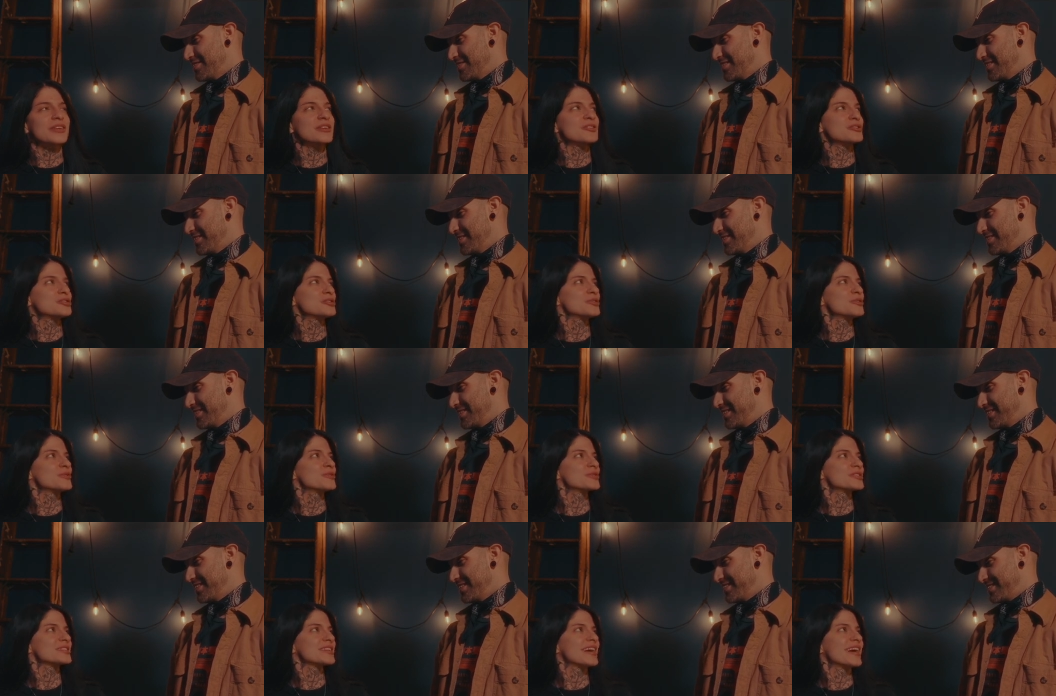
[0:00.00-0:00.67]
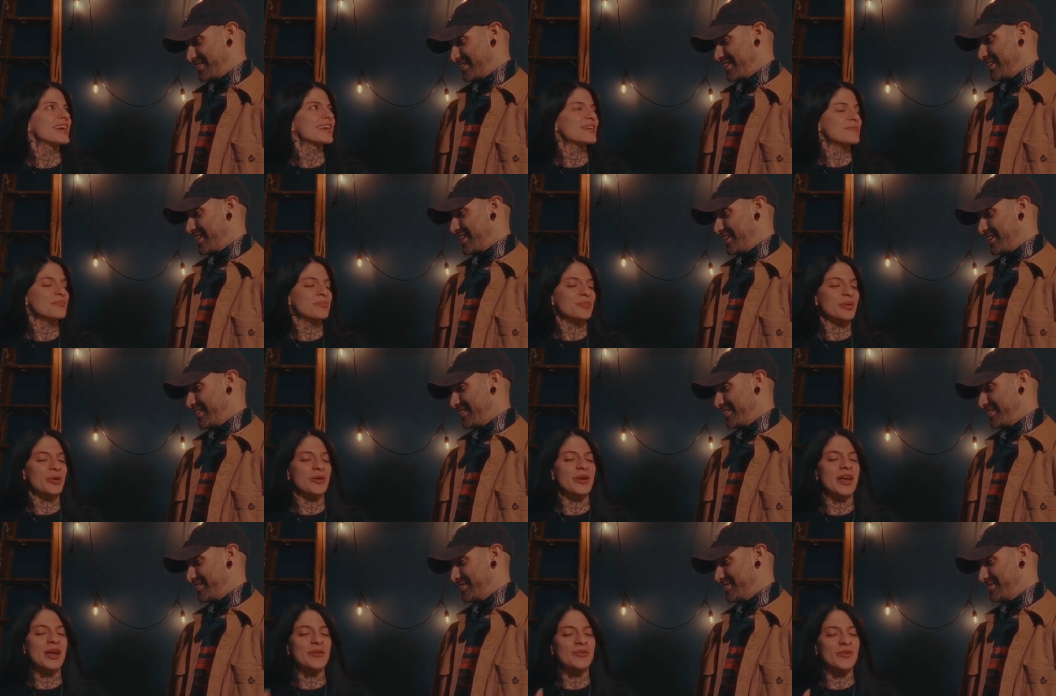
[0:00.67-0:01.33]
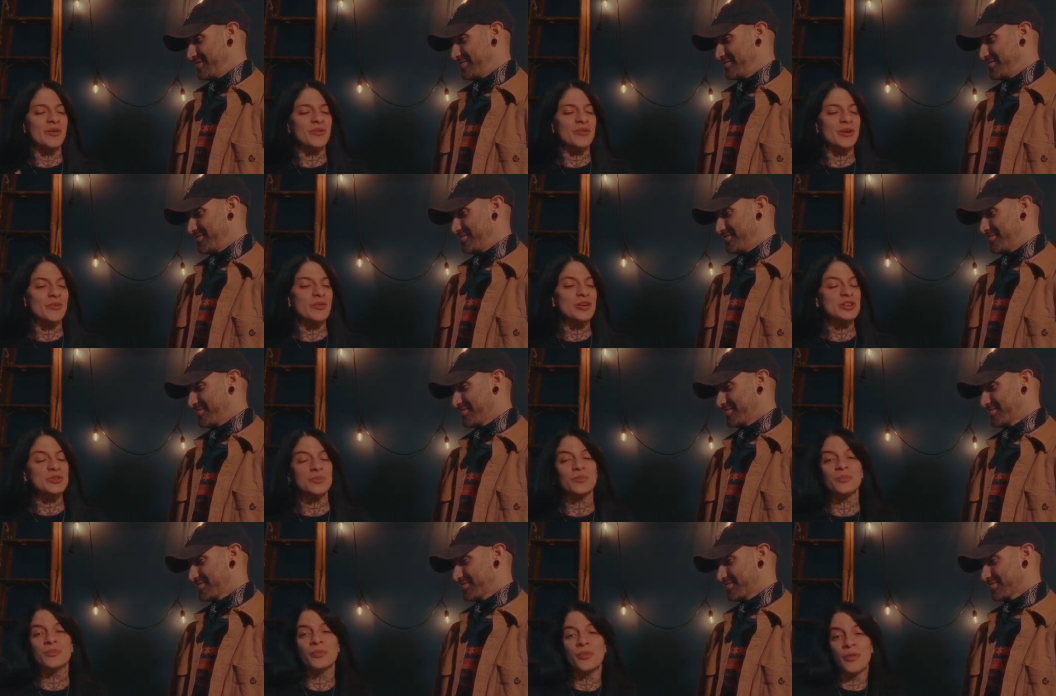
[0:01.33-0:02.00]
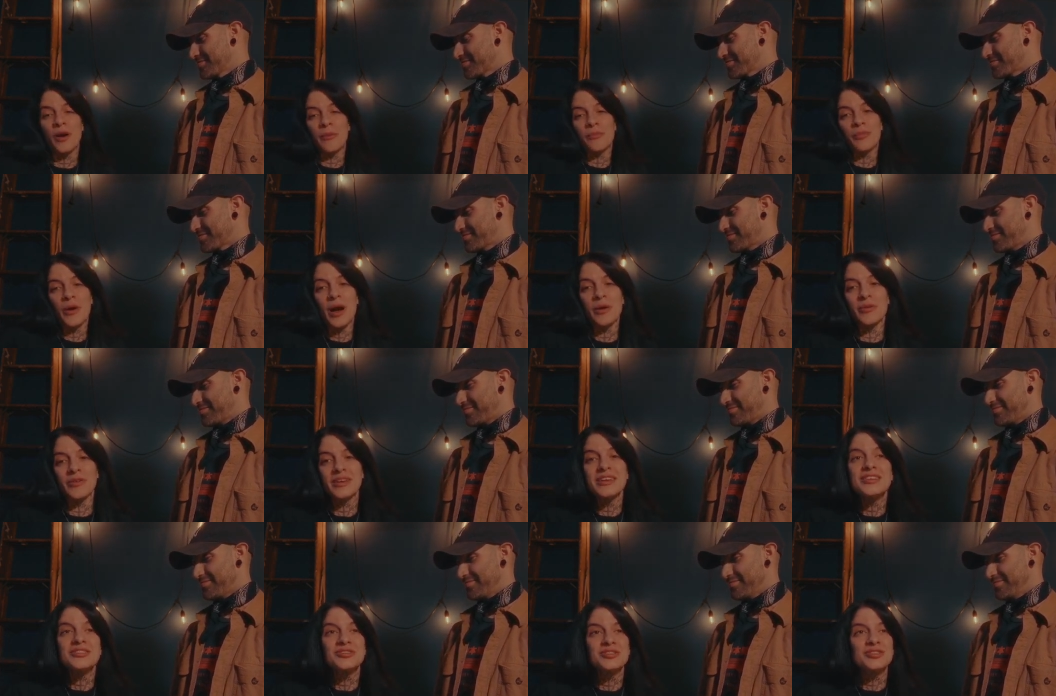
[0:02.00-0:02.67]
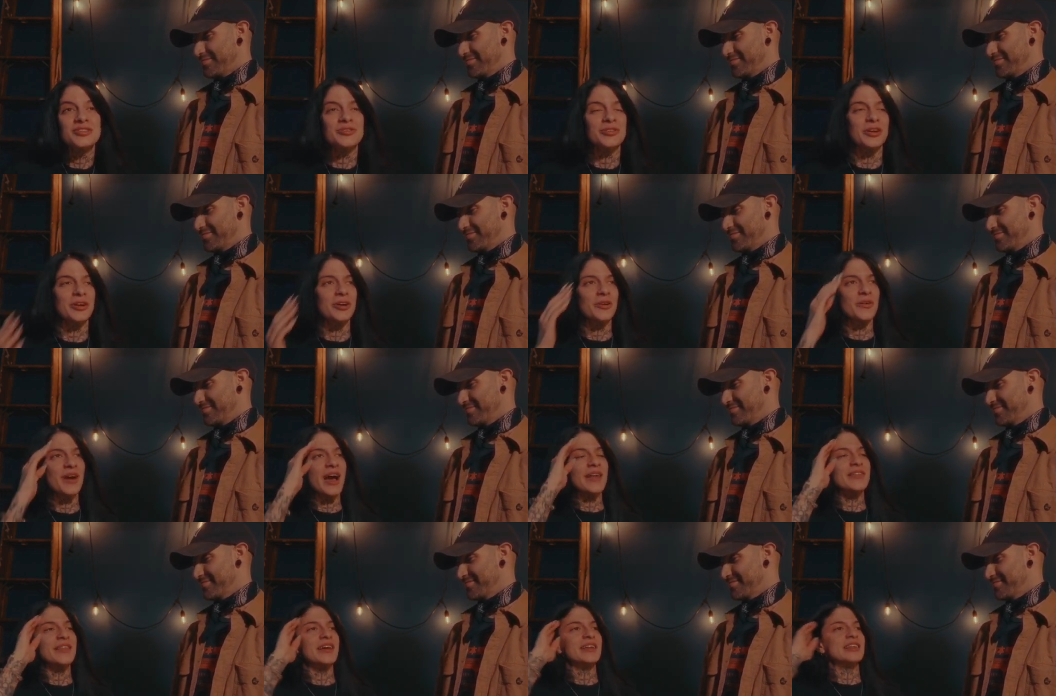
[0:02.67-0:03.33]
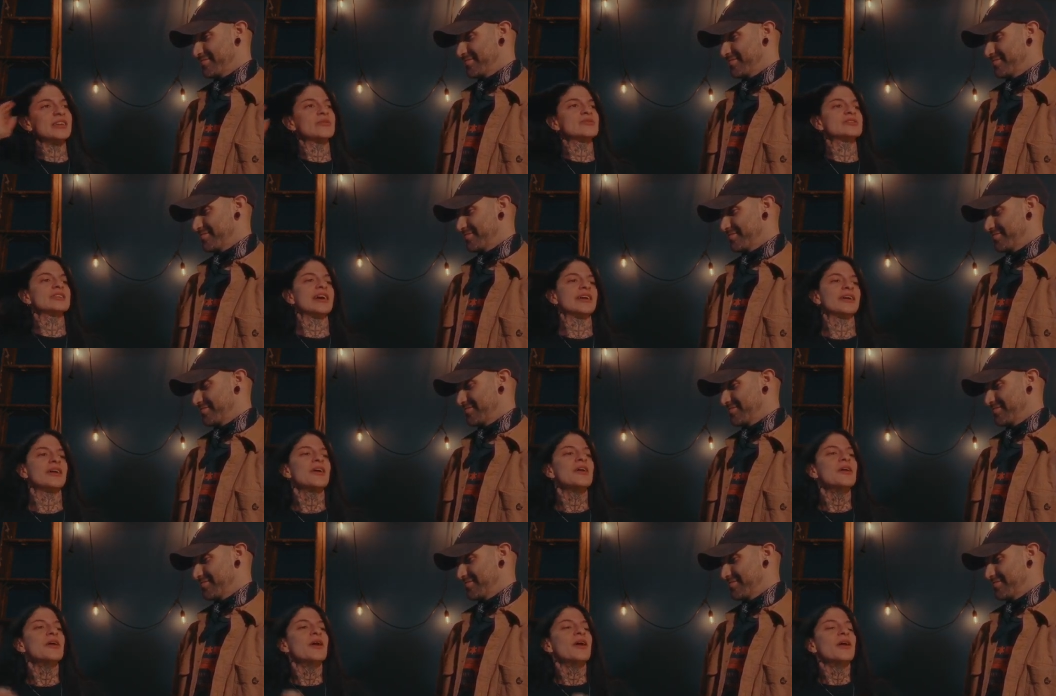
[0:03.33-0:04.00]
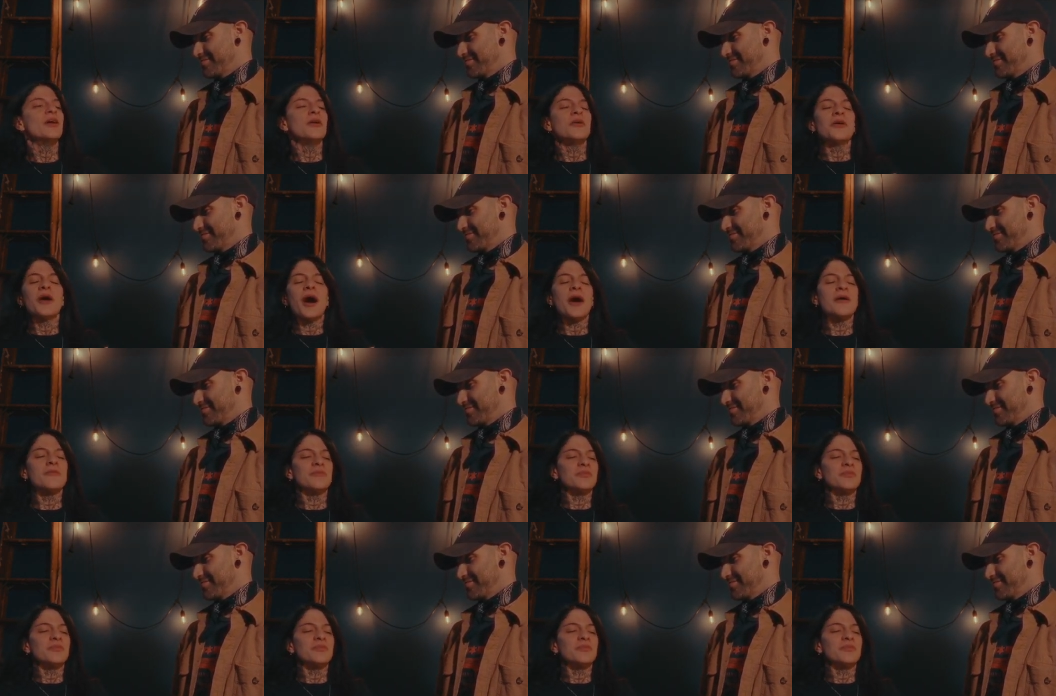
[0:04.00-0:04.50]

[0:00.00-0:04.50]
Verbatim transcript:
Speaker 1: issues like yeah. prohibit me, which probably is true. And then he was like, uh,